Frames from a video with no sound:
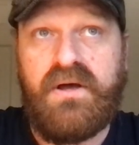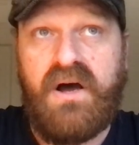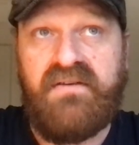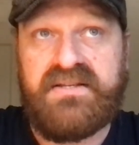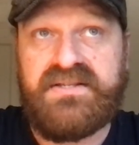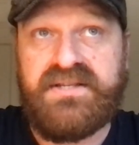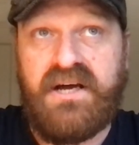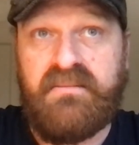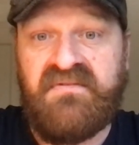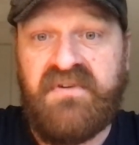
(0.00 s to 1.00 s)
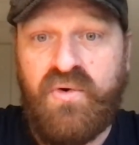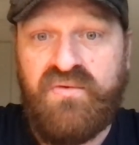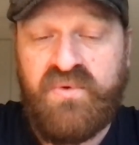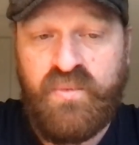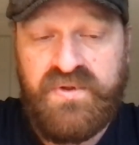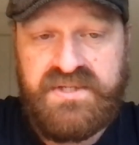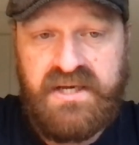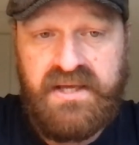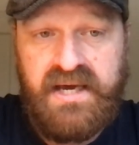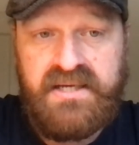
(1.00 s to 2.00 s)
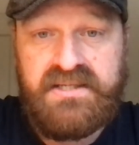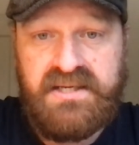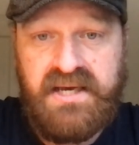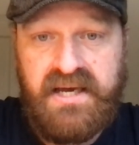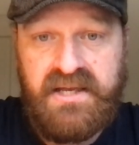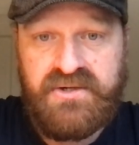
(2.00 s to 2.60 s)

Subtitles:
I've had some involvement with, say, the ACA in